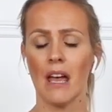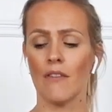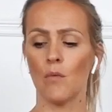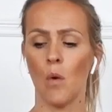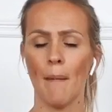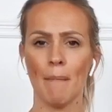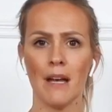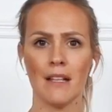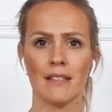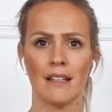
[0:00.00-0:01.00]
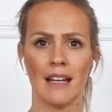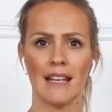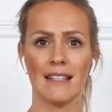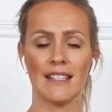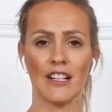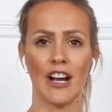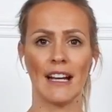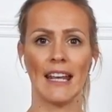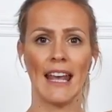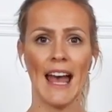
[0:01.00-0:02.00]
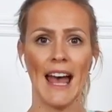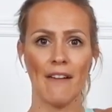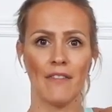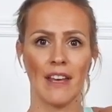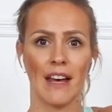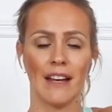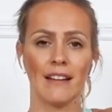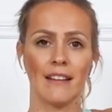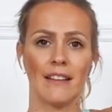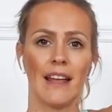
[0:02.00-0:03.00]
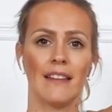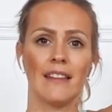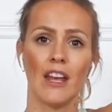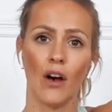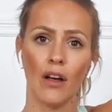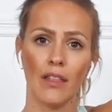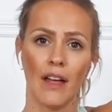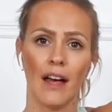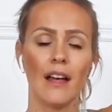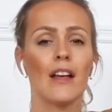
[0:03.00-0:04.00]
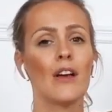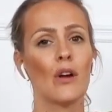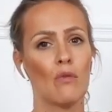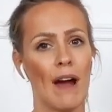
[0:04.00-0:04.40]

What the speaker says: If one person is slightly heavier than the other,